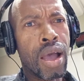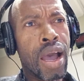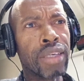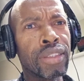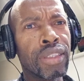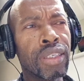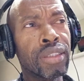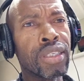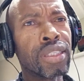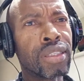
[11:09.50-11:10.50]
And
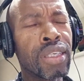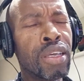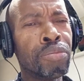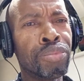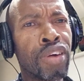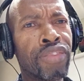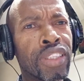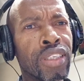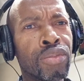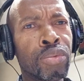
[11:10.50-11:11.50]
in this same
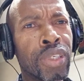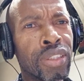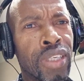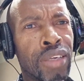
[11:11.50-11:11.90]
prophetic word